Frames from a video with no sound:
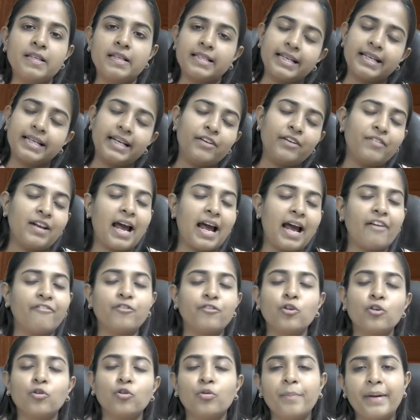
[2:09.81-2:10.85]
it will have to
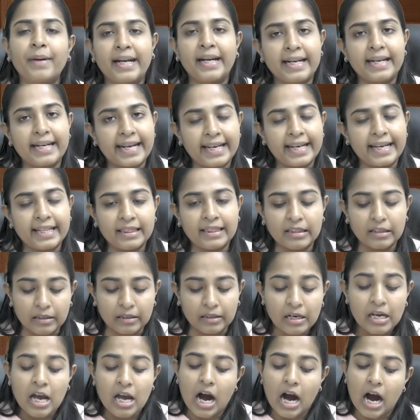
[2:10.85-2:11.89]
maintain the
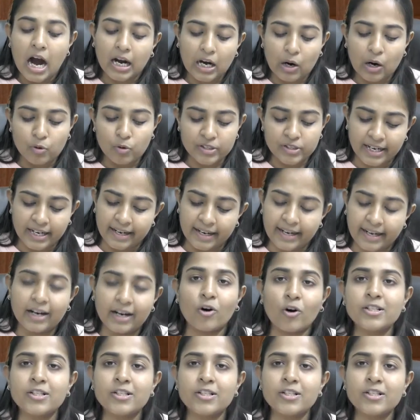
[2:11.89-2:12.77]
accounts and records